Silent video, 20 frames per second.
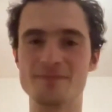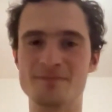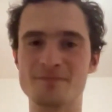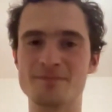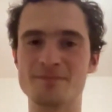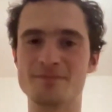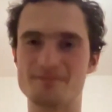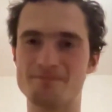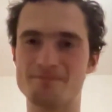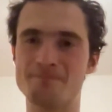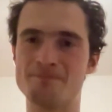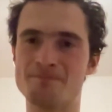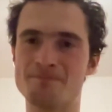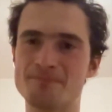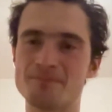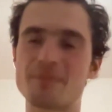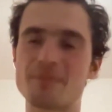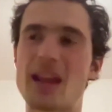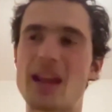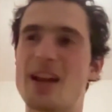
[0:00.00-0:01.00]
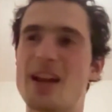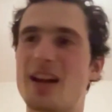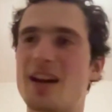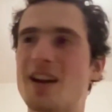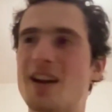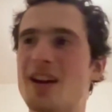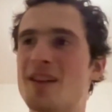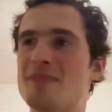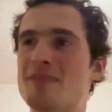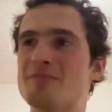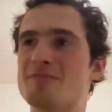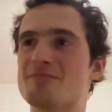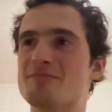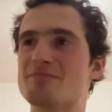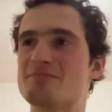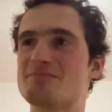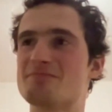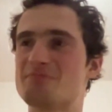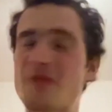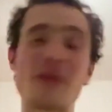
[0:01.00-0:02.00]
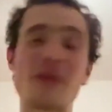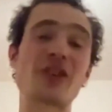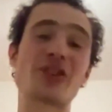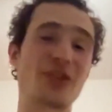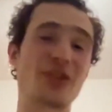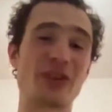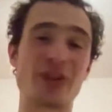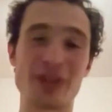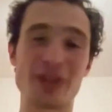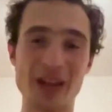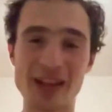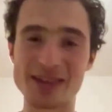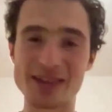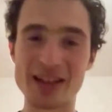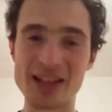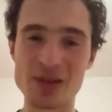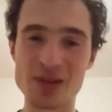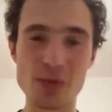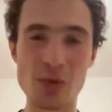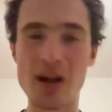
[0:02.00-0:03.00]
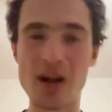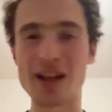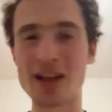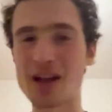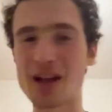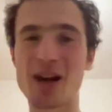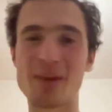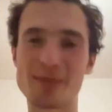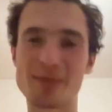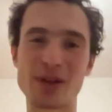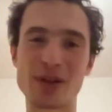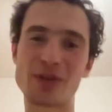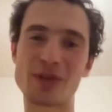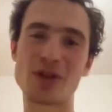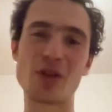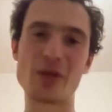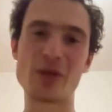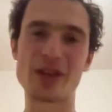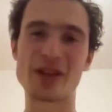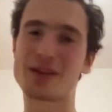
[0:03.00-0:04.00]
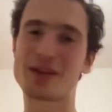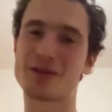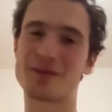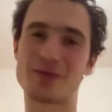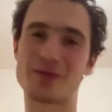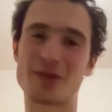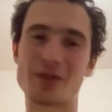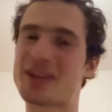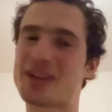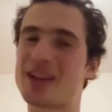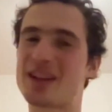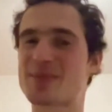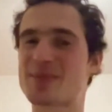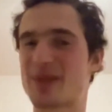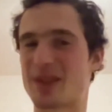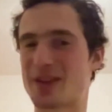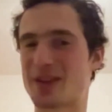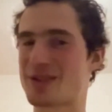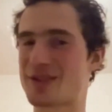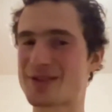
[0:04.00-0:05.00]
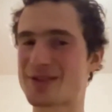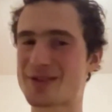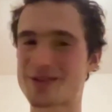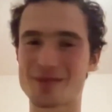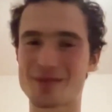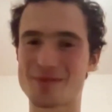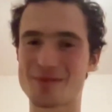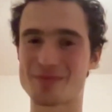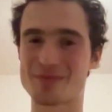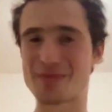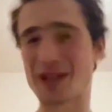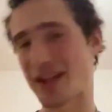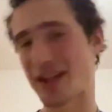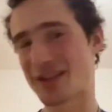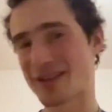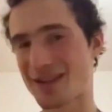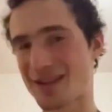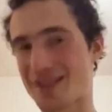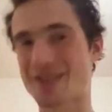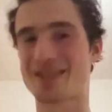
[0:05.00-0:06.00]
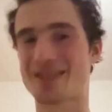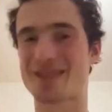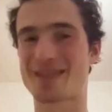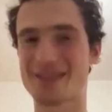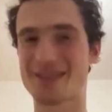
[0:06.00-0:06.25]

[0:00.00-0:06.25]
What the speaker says: Mm-hmm. For sure, and that's why I'm not going for the expeditions yet.